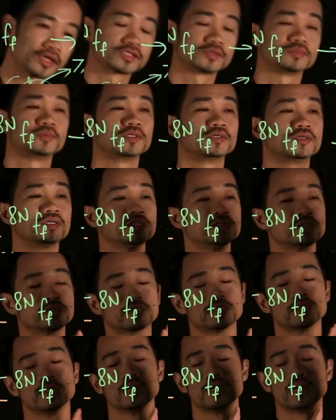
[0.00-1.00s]

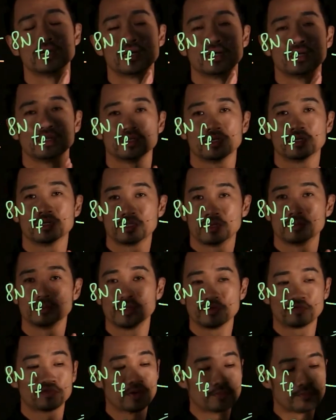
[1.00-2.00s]
experience, the
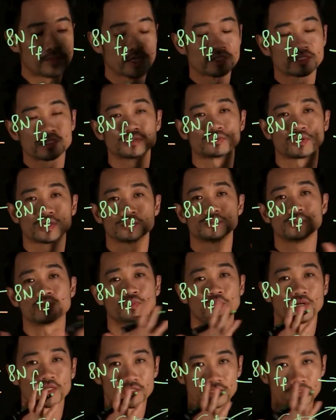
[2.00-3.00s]
different masses will
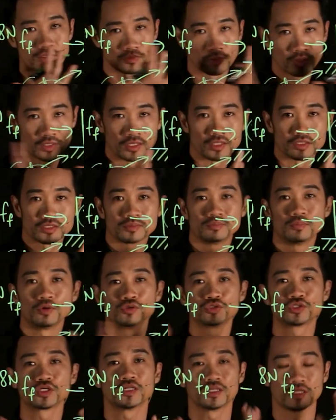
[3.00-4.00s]
experience when there's
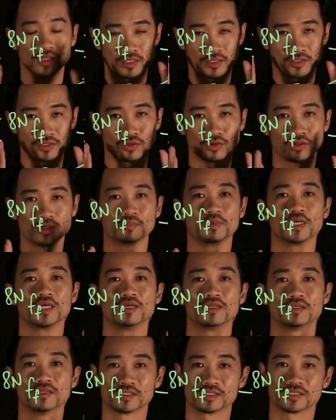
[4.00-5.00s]
motion is going to
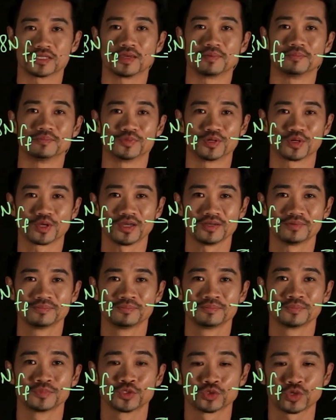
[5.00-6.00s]
be the same. Okay,
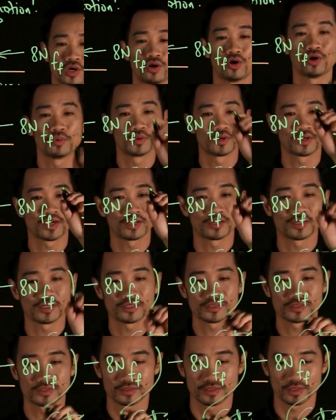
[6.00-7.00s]
so I hope you get
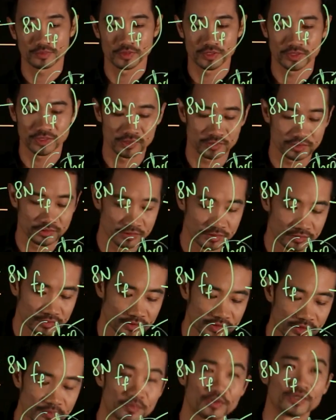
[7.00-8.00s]
this. Let me just
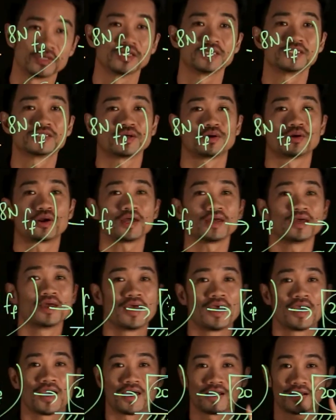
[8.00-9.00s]
separate this. All right,
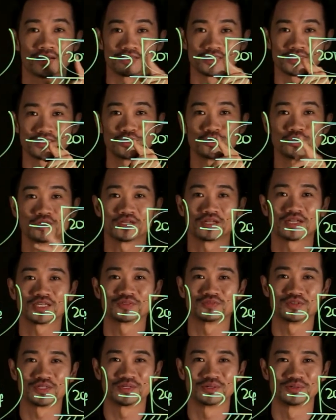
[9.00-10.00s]
and I see you in the
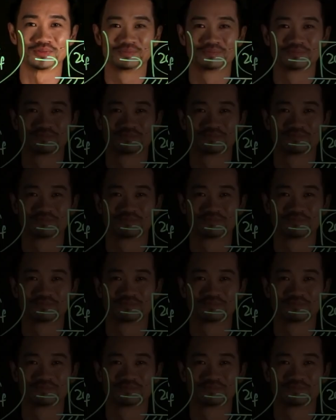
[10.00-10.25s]
next video.